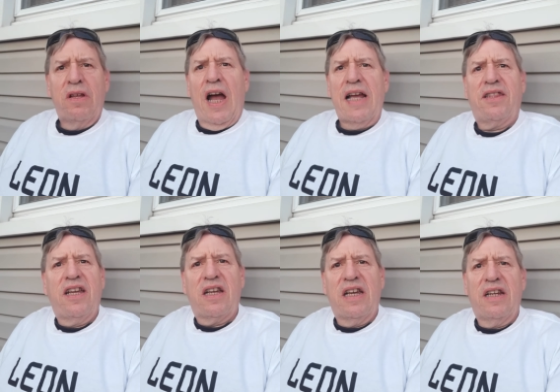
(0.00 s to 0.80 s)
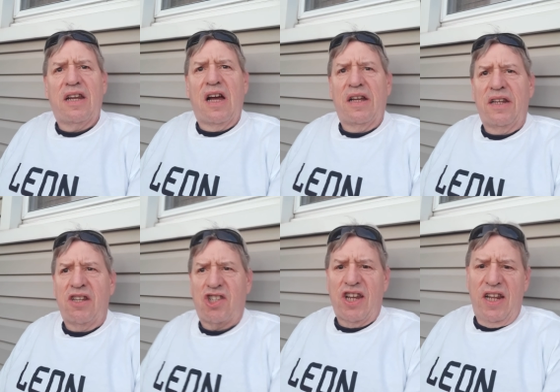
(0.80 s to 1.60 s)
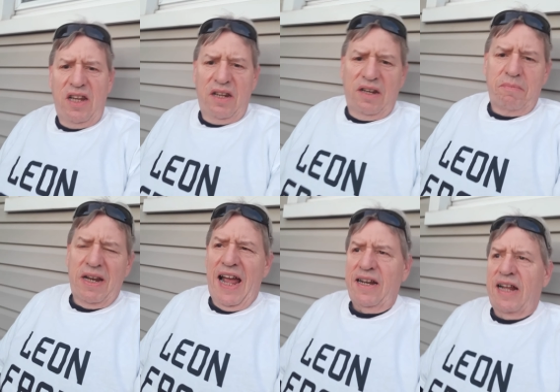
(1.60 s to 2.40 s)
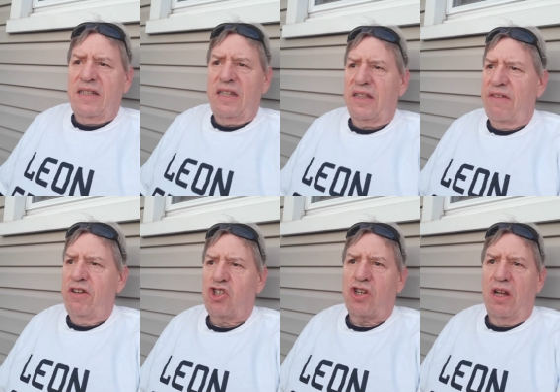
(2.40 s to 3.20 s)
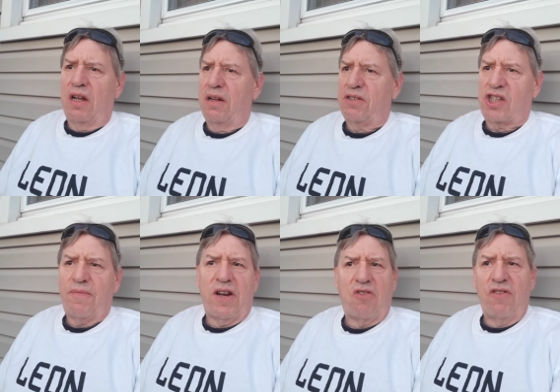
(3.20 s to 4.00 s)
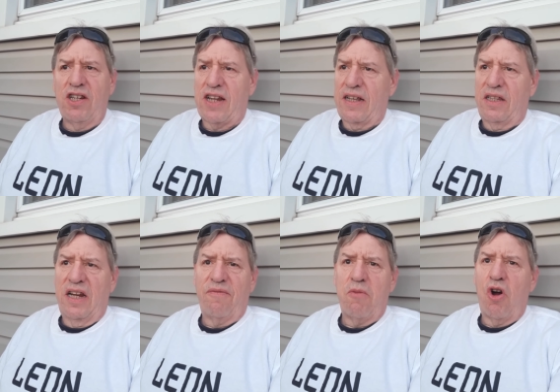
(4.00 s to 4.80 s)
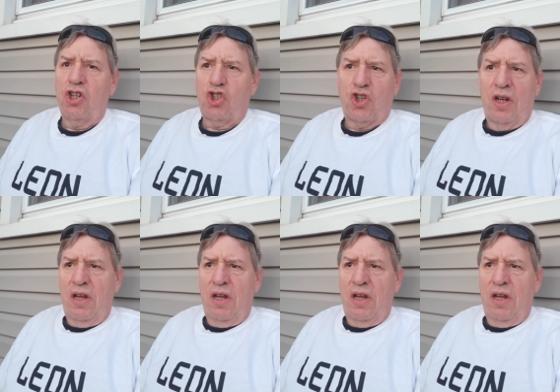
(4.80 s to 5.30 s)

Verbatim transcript: I think in in the city, Manhattan, I think they reached 70 degrees like at the end of March,